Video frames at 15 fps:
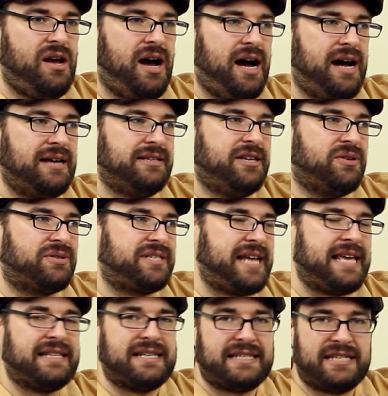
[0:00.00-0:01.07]
uh, you know,
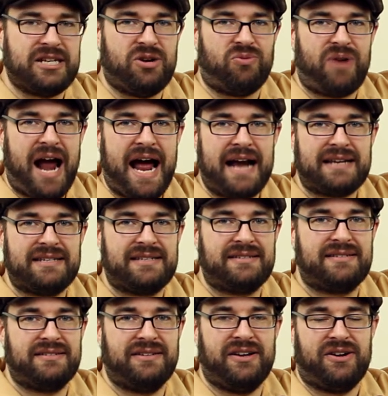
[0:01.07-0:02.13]
stainless steel
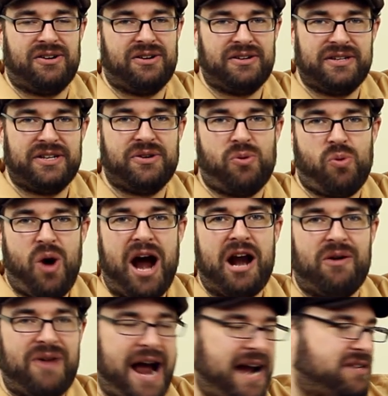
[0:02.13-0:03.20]
racks or, you know,
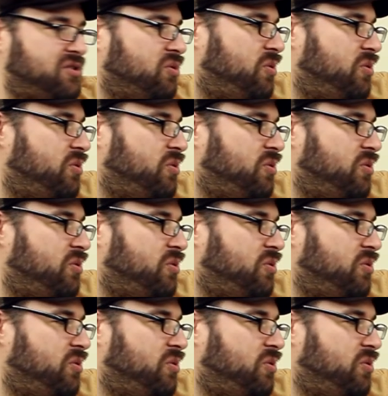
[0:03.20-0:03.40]
wire racks or